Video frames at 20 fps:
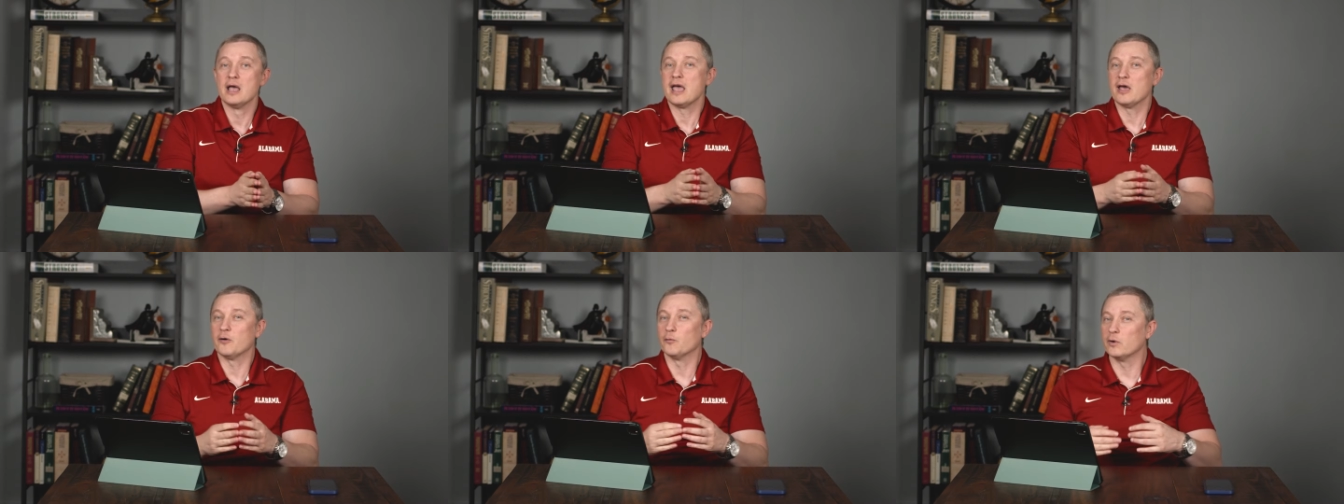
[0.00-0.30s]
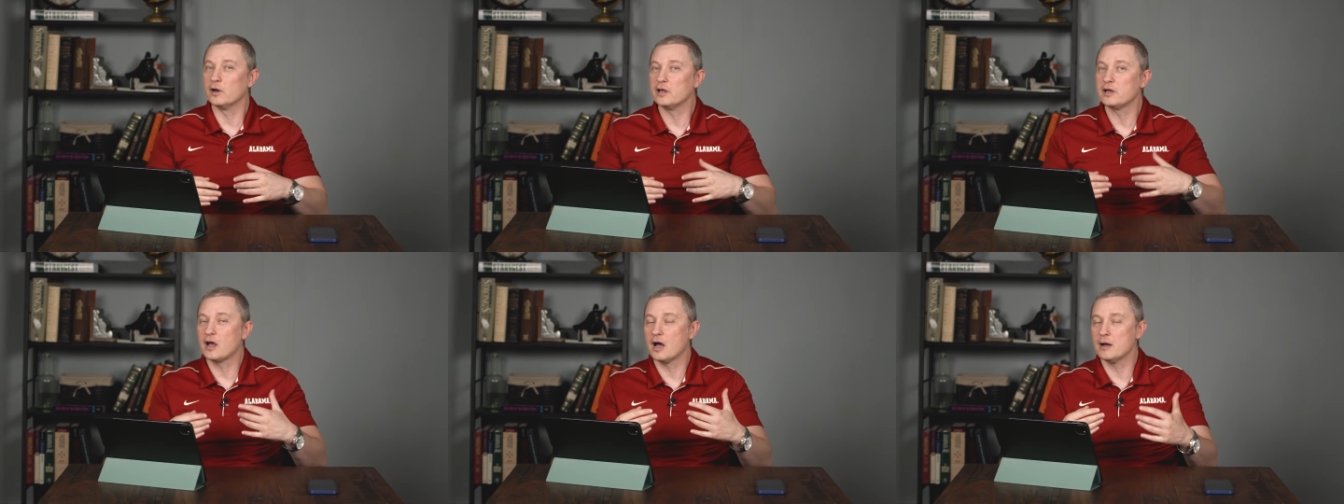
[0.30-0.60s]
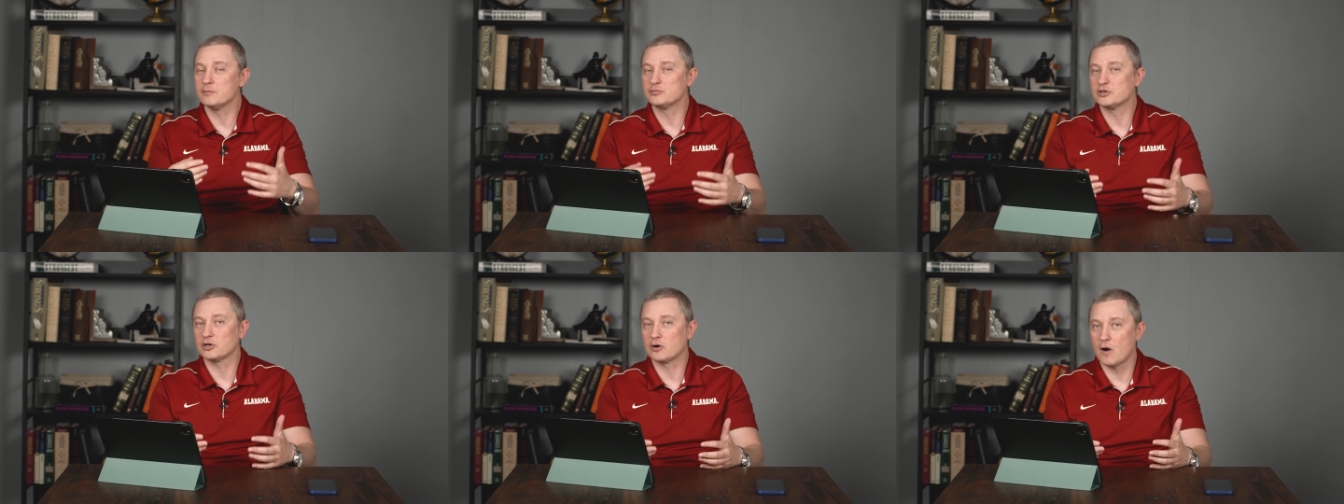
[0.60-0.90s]
It really
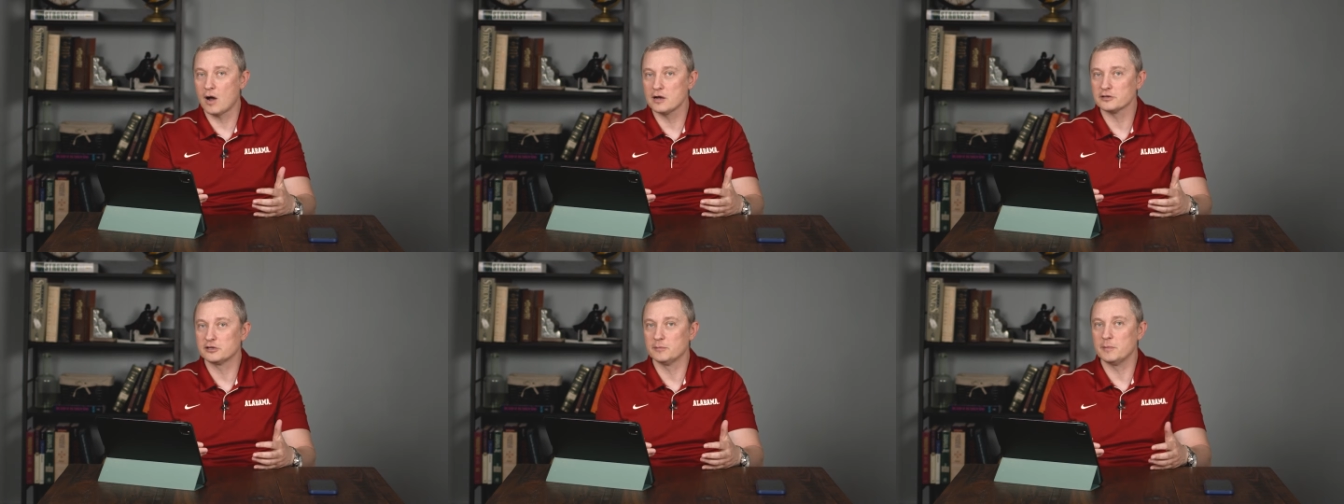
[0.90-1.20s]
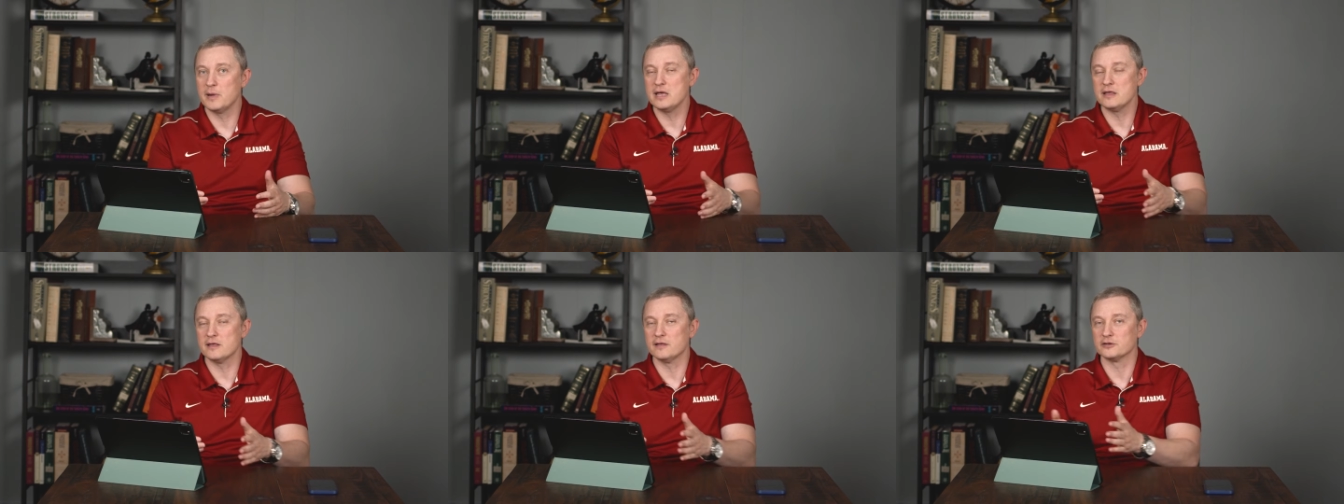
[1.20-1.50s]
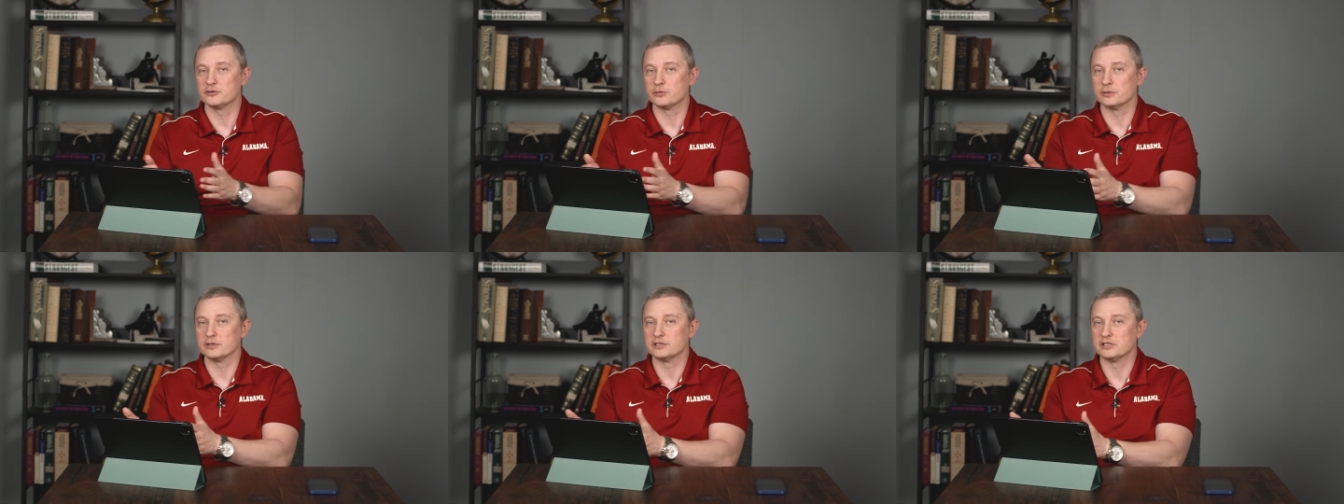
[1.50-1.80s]
comes across to me that
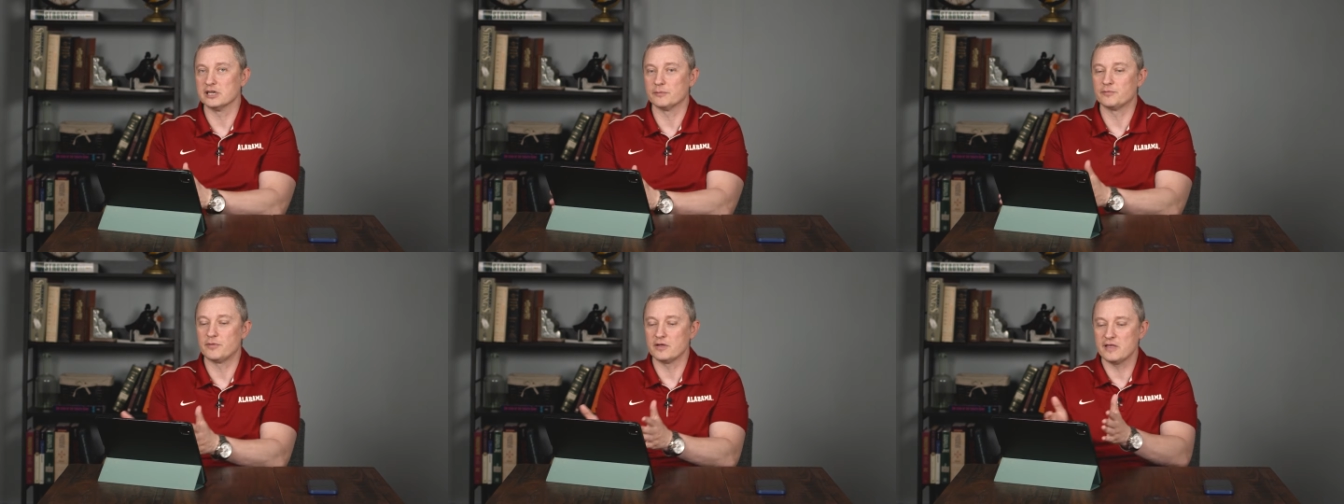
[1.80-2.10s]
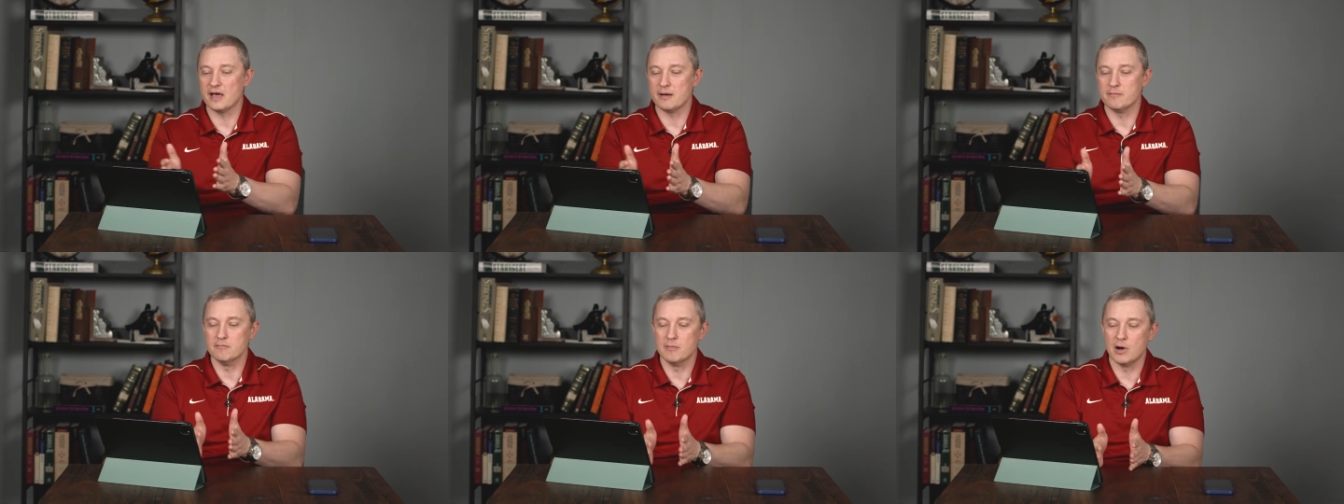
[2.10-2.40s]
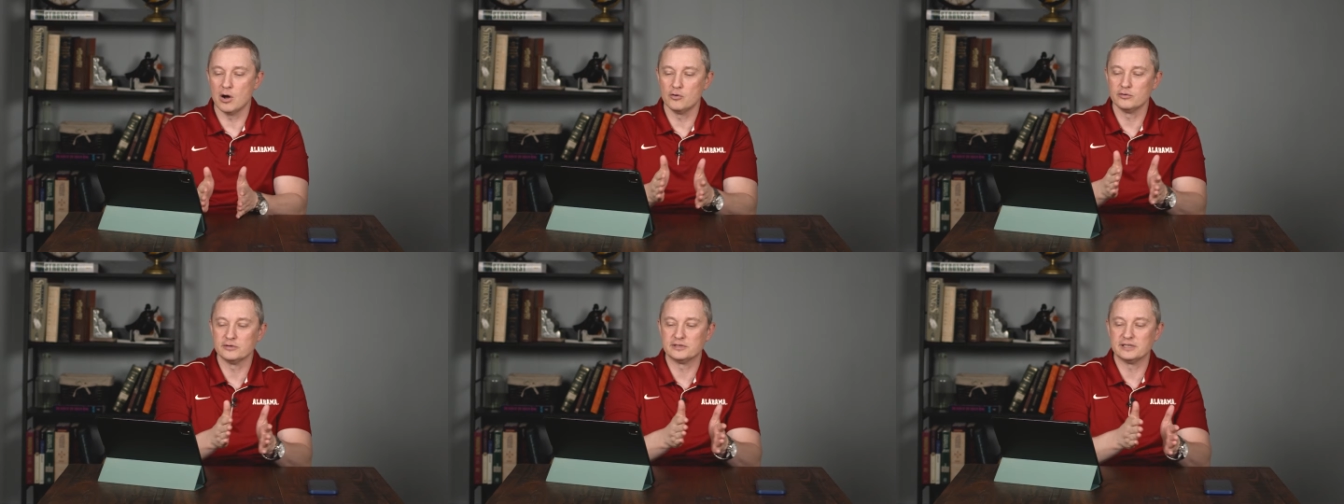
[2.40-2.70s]
this was something that
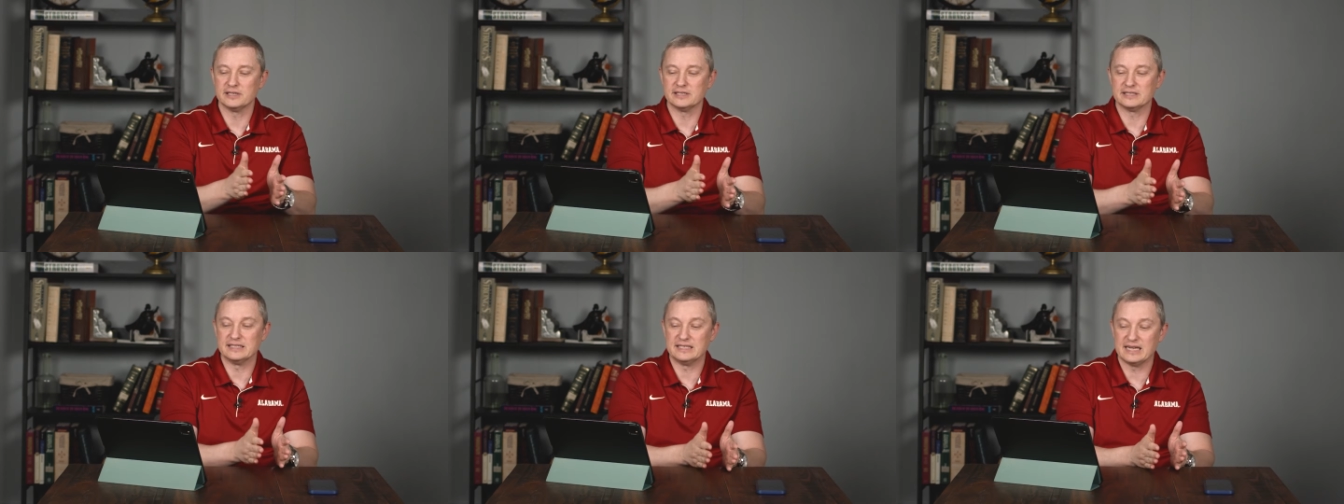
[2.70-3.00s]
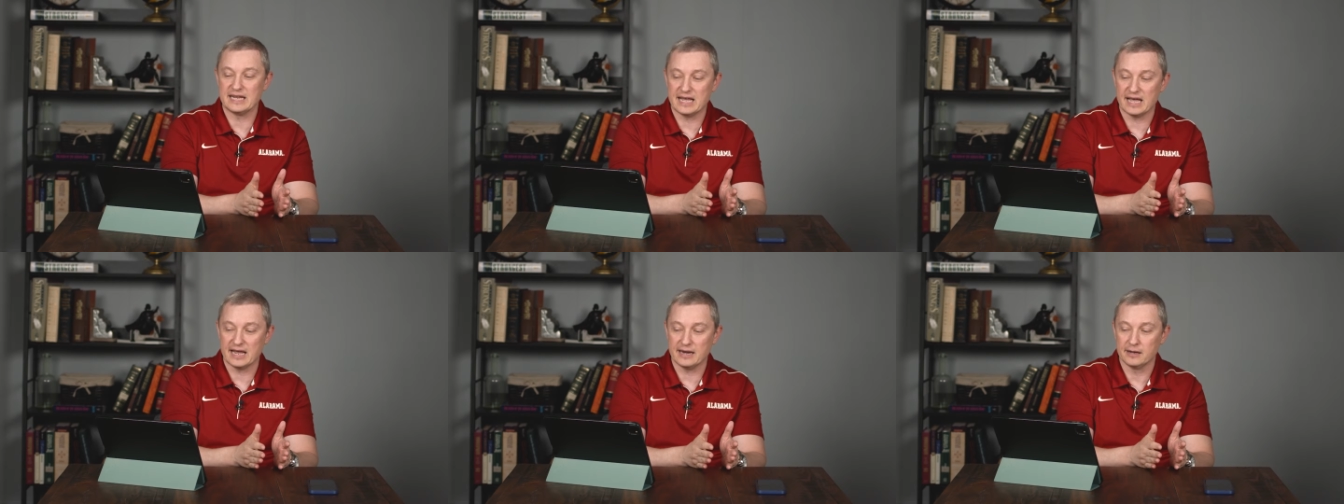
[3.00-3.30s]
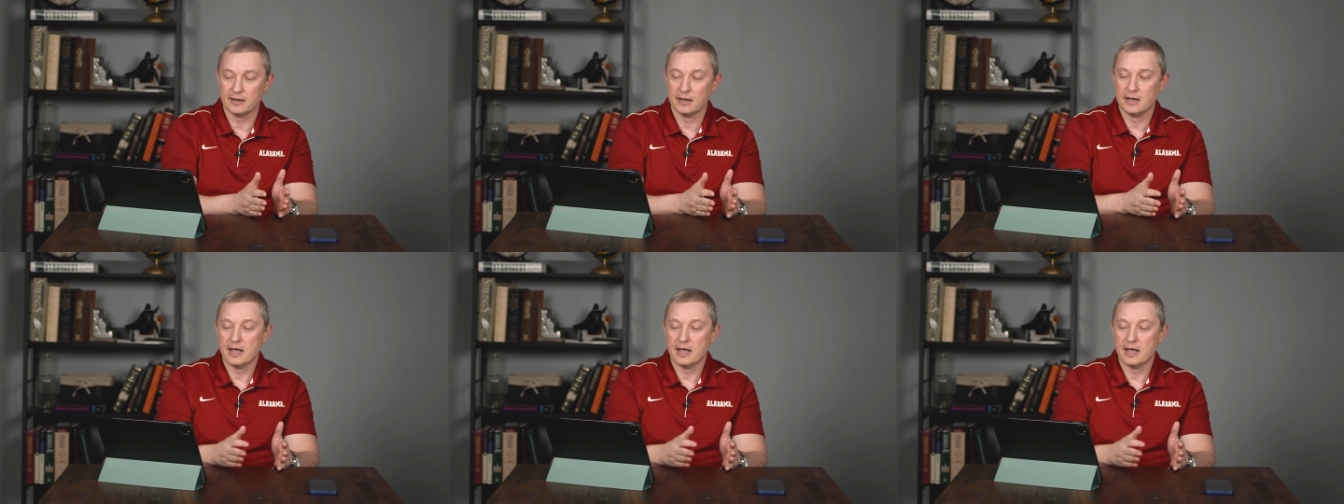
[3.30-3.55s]
Moses did.